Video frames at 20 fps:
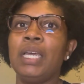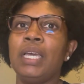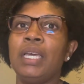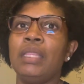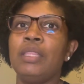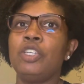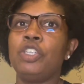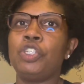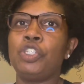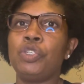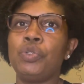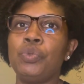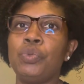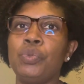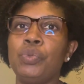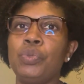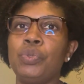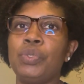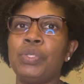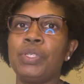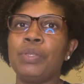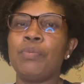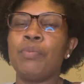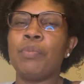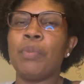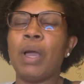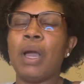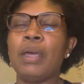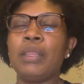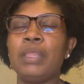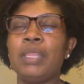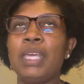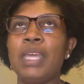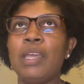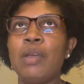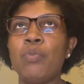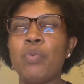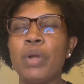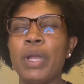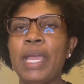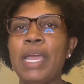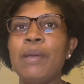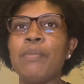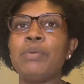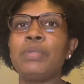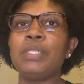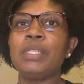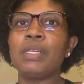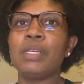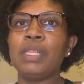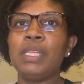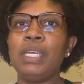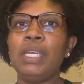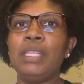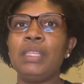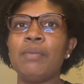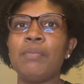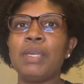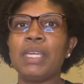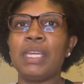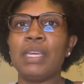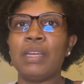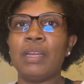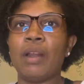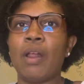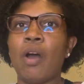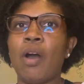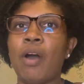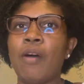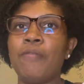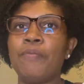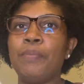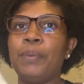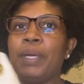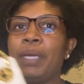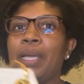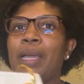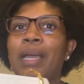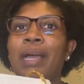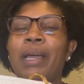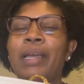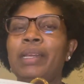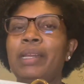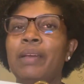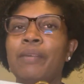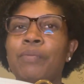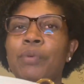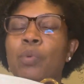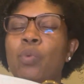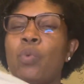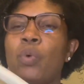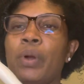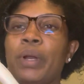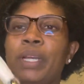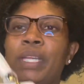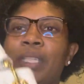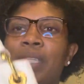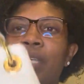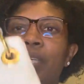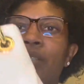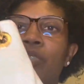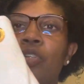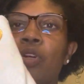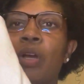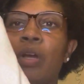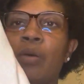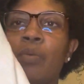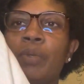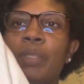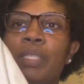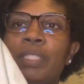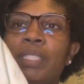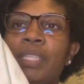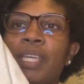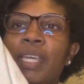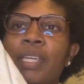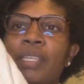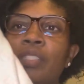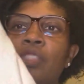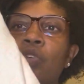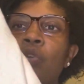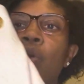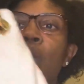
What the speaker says: the shoes. They were able to clean them and get it off, but I never wore anything dark with this again. So